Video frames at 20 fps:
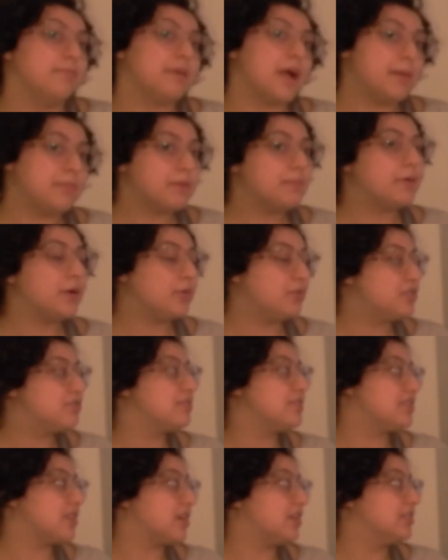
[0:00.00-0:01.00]
My proposed
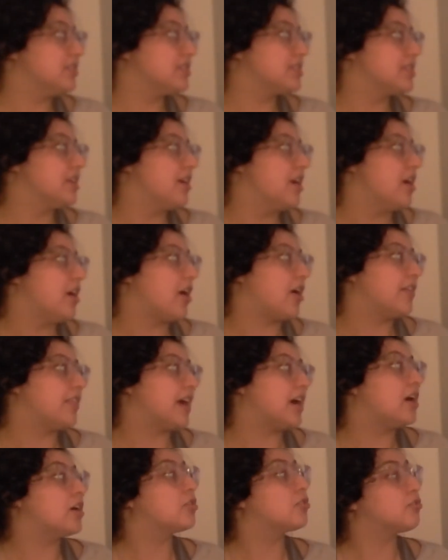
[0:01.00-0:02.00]
results are
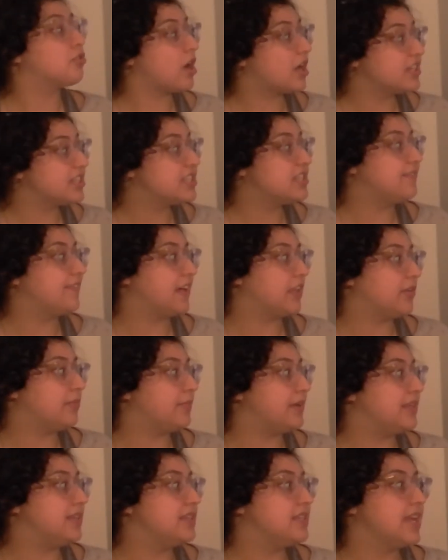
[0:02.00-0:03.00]
that across
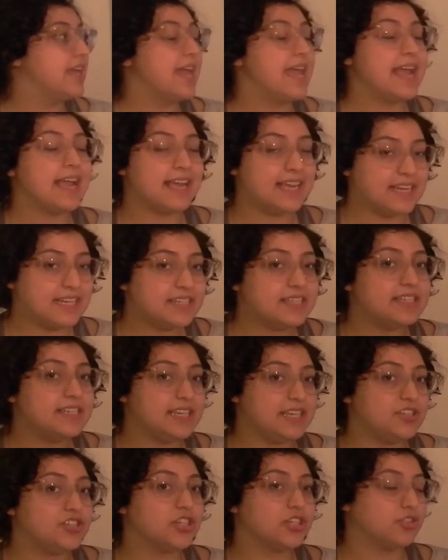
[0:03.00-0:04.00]
development,
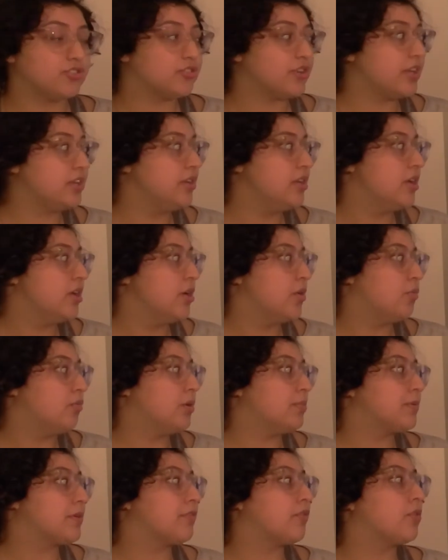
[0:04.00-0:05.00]
ASD children
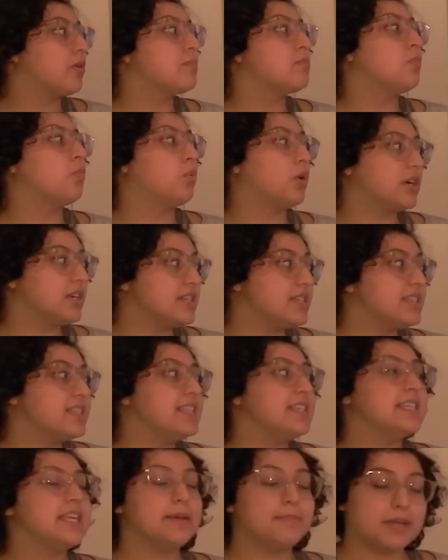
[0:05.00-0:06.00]
will perform worse
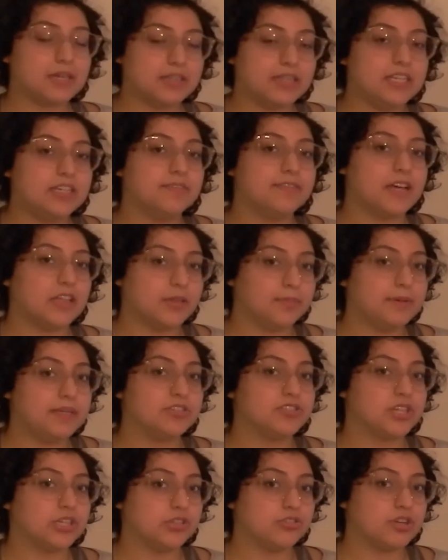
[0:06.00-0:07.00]
than typically developing
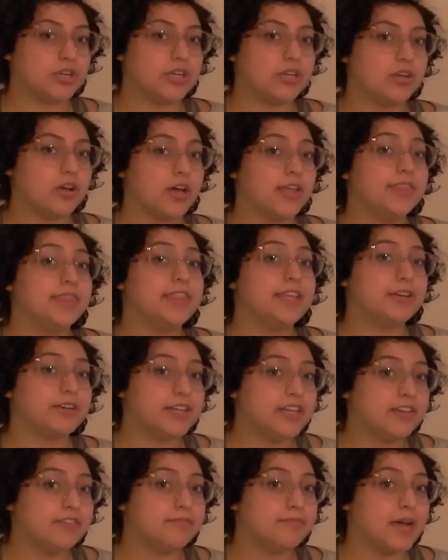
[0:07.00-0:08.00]
children on
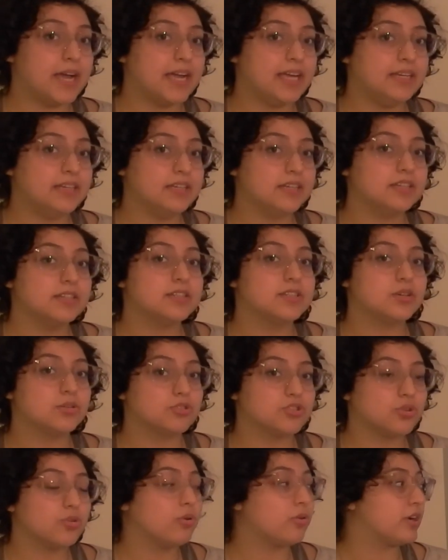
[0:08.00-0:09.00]
theory of mind,
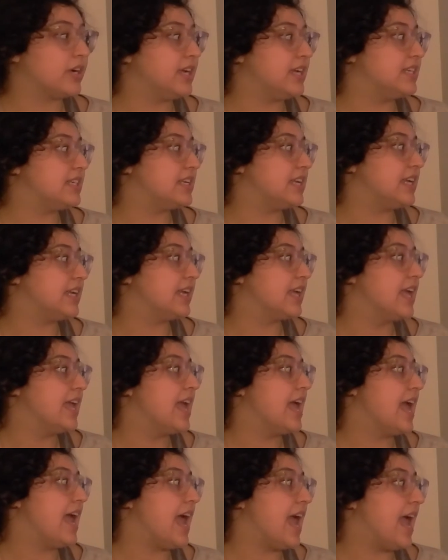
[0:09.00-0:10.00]
social orienting,
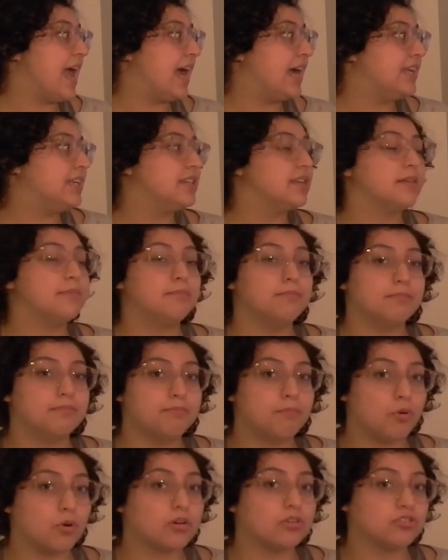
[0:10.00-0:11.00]
and
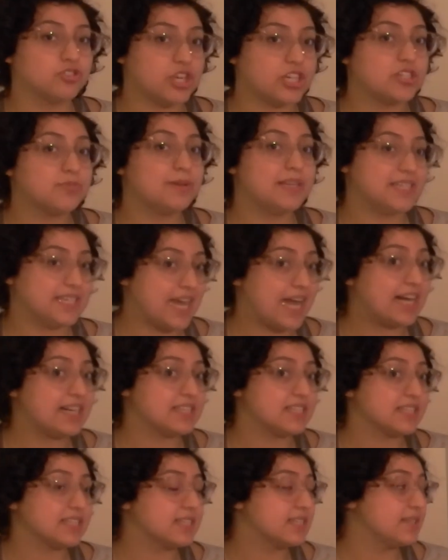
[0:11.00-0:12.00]
moral judgment tasks.